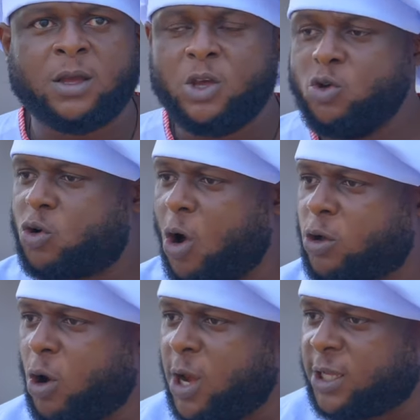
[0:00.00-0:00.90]
You go
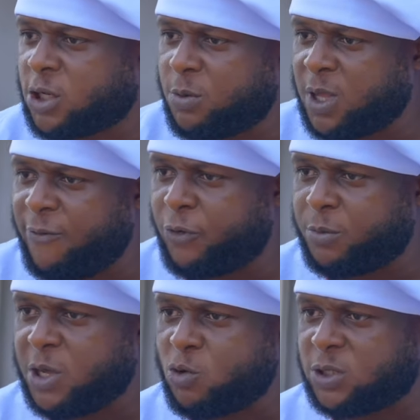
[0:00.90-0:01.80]
collect something
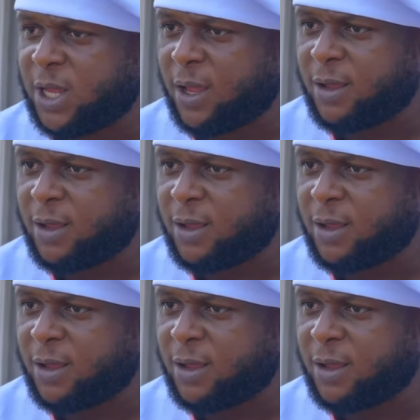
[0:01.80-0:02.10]
from Yunusa.